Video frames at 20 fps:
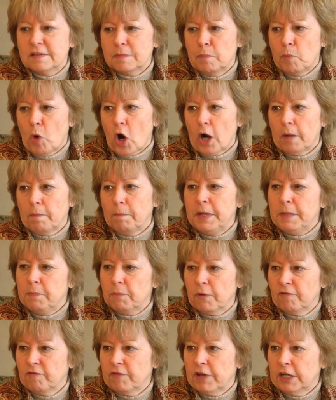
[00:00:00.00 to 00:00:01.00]
smart, be
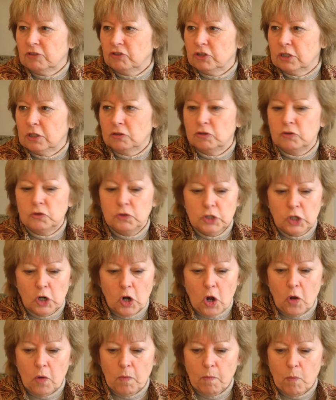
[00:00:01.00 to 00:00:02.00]
professional, do your
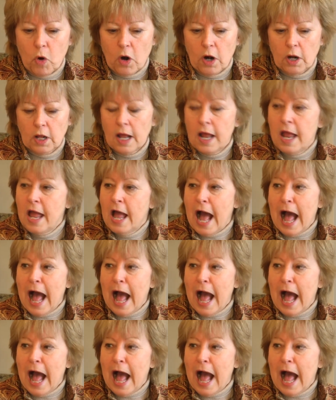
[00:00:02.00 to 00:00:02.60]
homework.